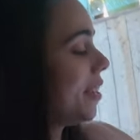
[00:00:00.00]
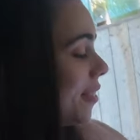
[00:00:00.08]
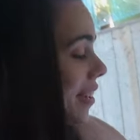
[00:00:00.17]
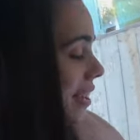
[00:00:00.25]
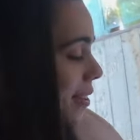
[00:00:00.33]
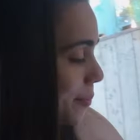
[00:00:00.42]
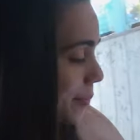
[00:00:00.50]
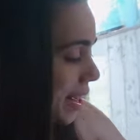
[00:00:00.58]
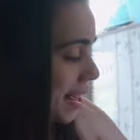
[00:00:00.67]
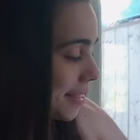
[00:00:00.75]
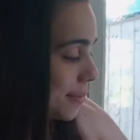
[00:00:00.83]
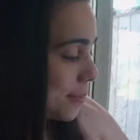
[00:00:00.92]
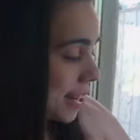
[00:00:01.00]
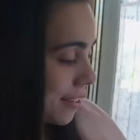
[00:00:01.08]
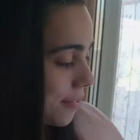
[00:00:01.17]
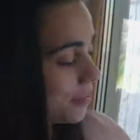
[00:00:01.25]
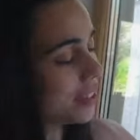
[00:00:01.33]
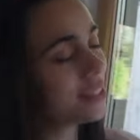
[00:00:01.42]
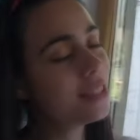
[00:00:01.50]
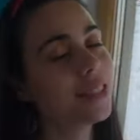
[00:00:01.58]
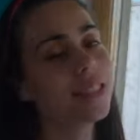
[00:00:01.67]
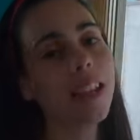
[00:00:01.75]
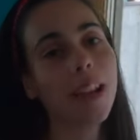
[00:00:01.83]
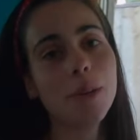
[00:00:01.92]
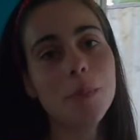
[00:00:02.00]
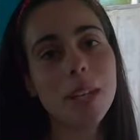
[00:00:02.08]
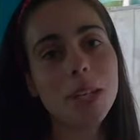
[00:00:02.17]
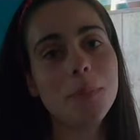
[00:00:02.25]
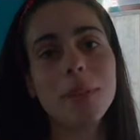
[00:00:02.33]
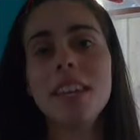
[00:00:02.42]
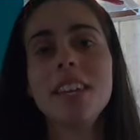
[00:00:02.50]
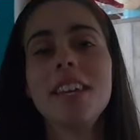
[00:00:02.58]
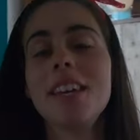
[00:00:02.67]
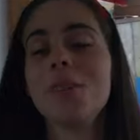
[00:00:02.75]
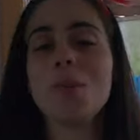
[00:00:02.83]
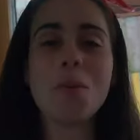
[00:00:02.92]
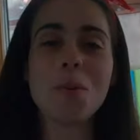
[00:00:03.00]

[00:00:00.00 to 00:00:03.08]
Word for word: here I am at my first Airbnb in